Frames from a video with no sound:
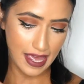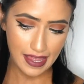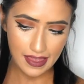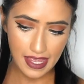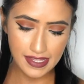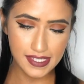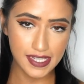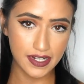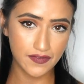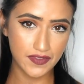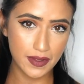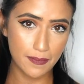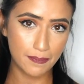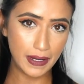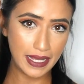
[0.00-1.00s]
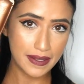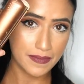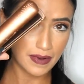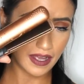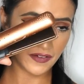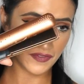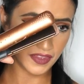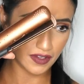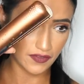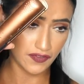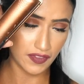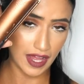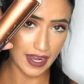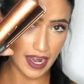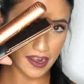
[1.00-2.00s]
Instead of the butt of the
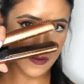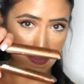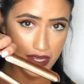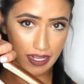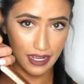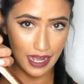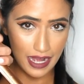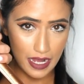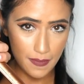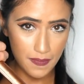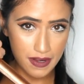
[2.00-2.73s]
flat iron being up,